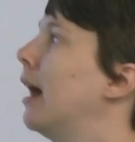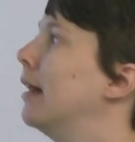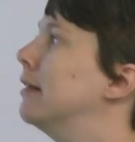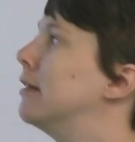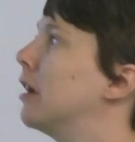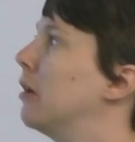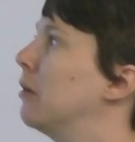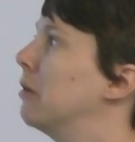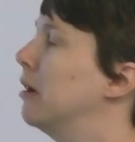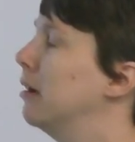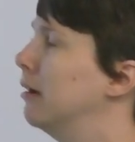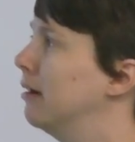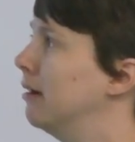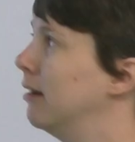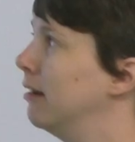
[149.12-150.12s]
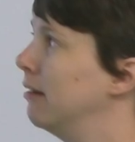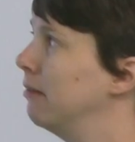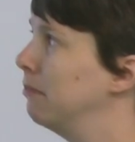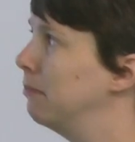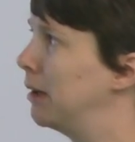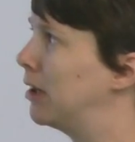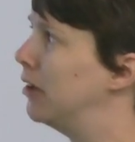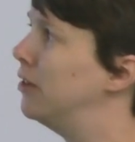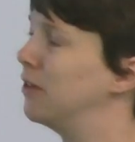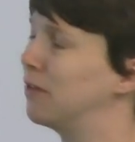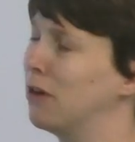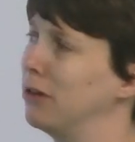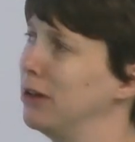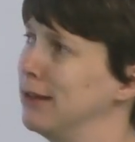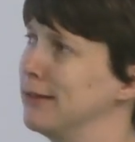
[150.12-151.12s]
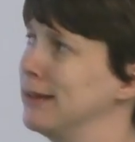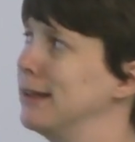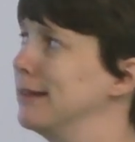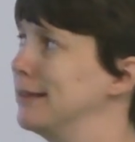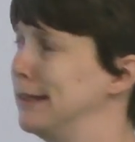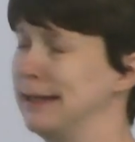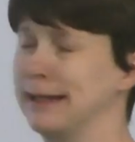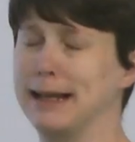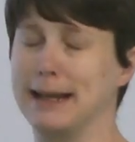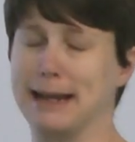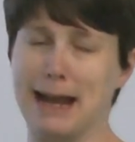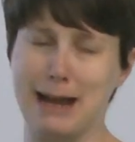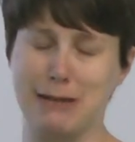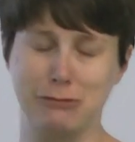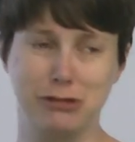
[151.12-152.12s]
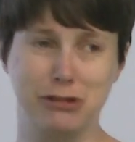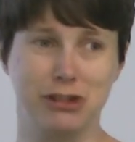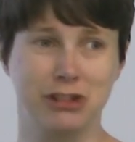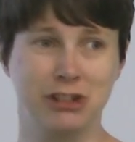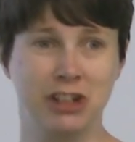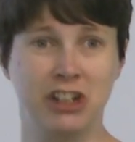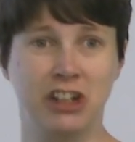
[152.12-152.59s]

and so, because you've got these things that you can count,